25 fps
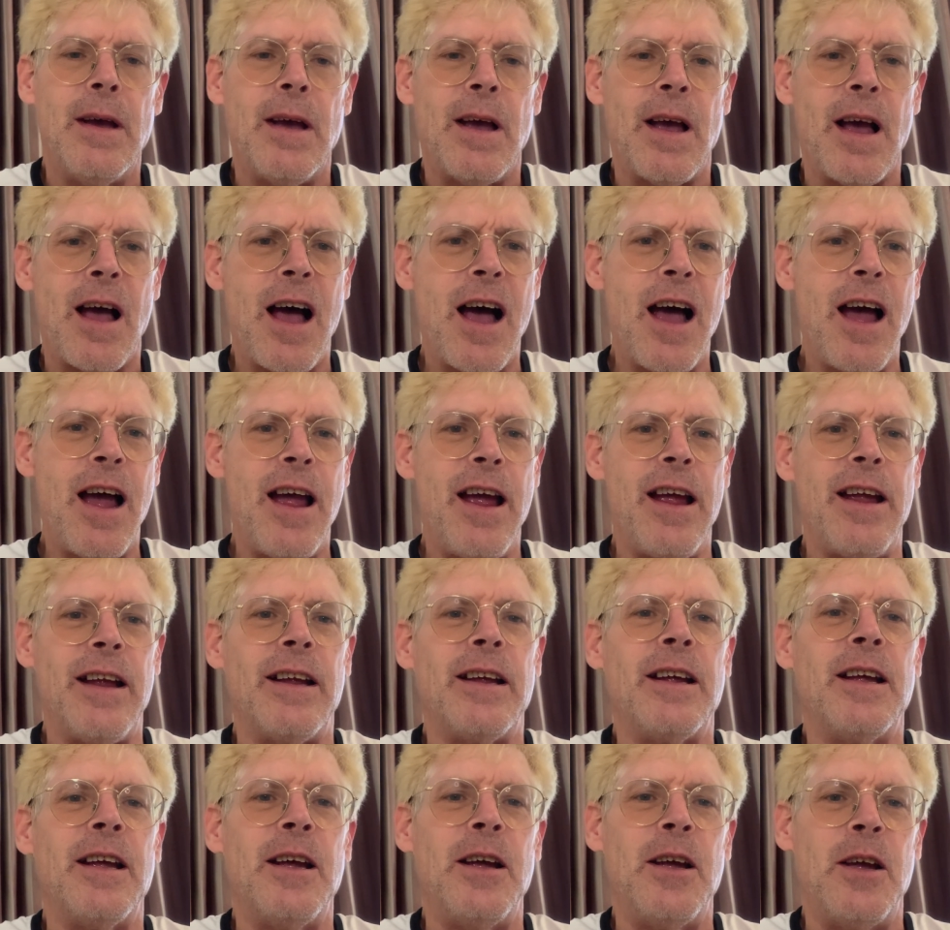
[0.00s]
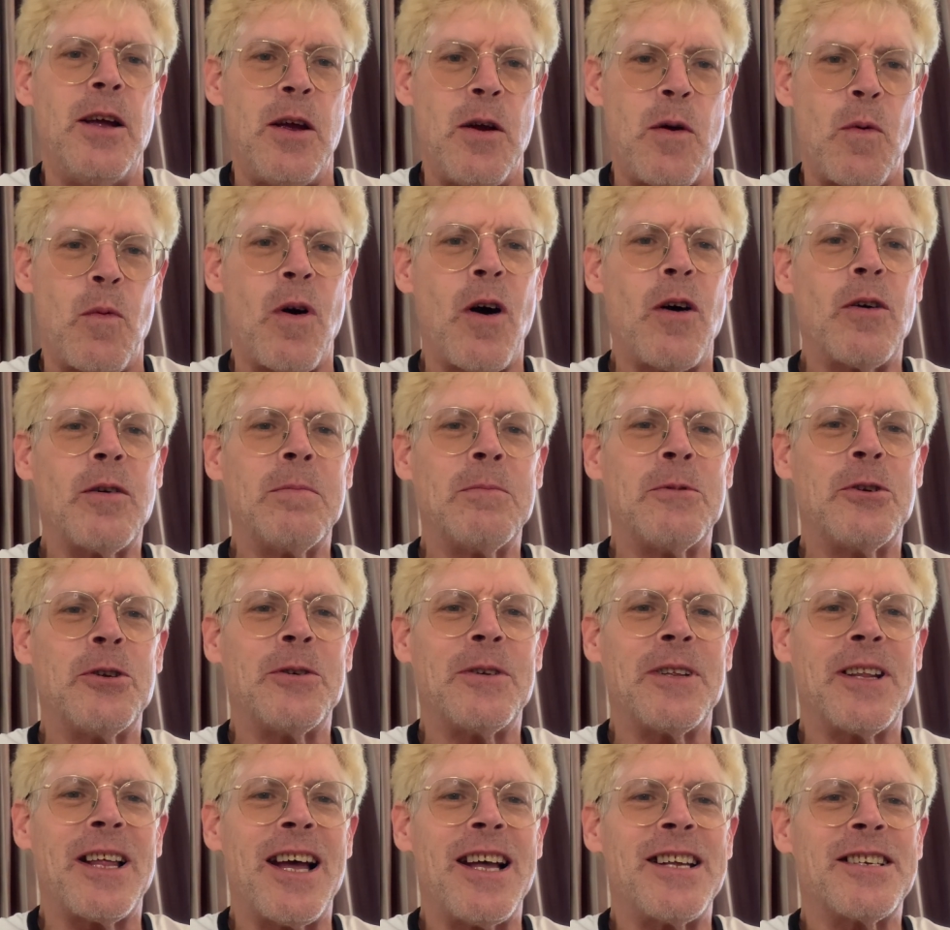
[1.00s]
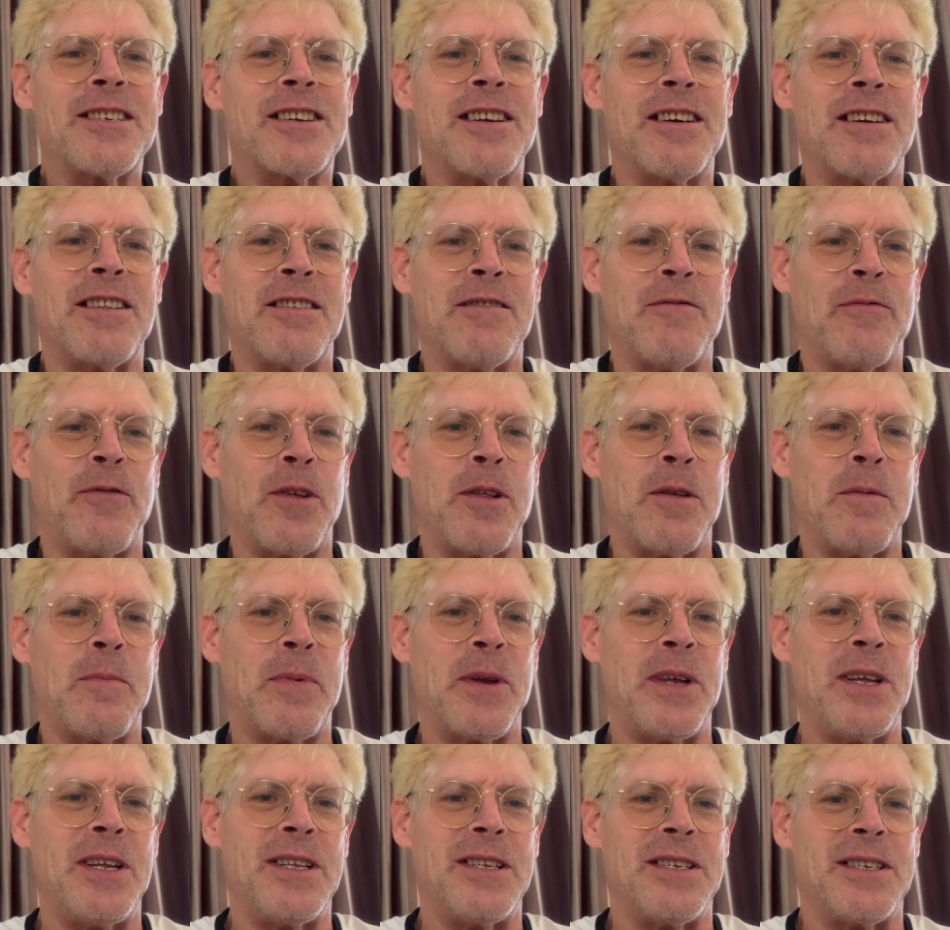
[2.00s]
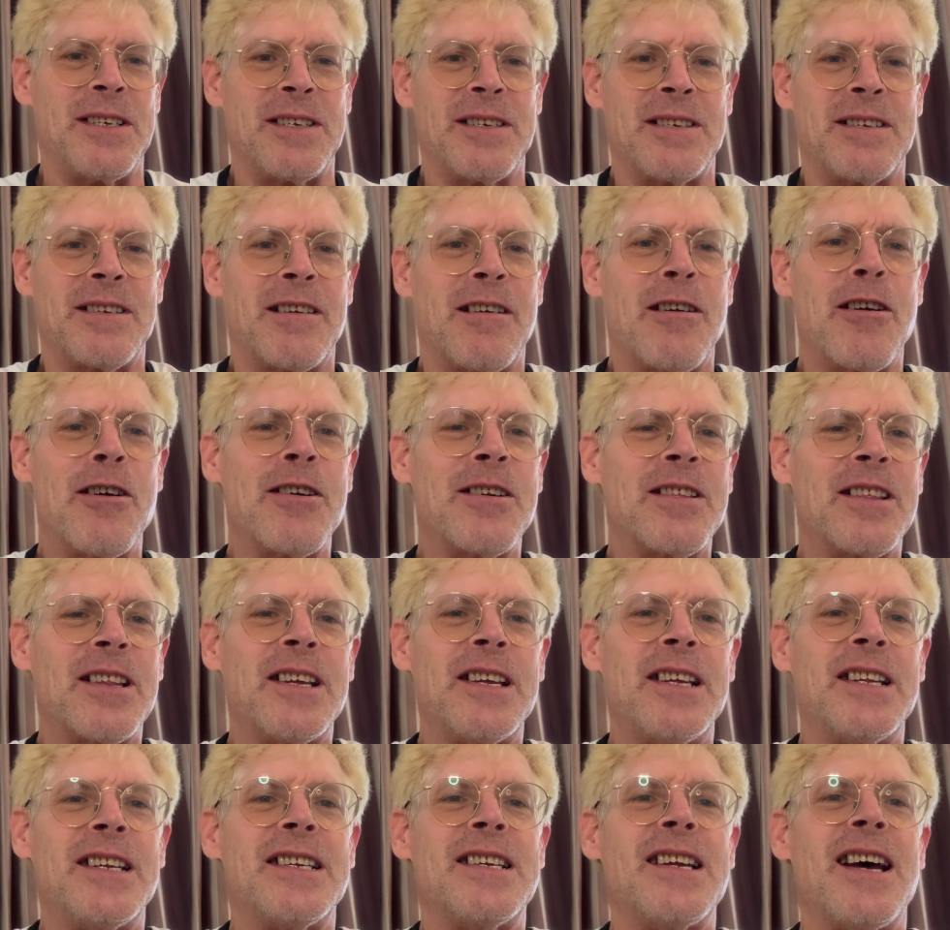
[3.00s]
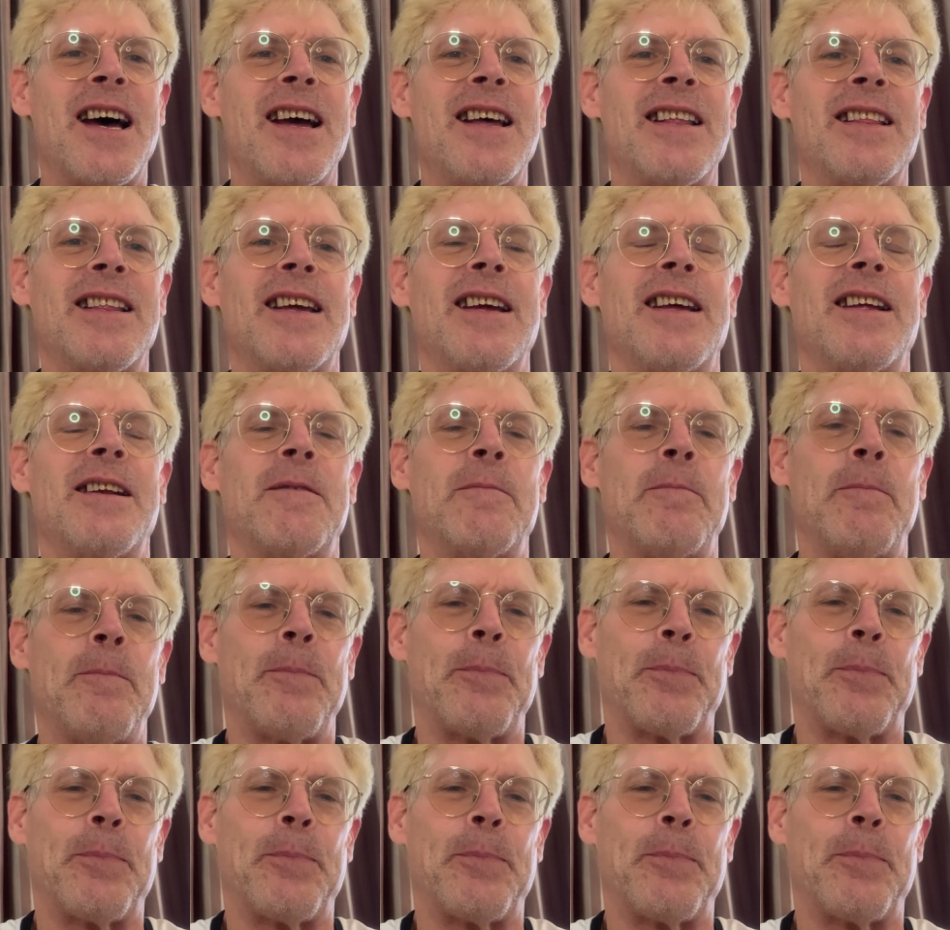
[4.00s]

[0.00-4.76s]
Hi, welcome to Alaska and the Philippines, currently in Thailand.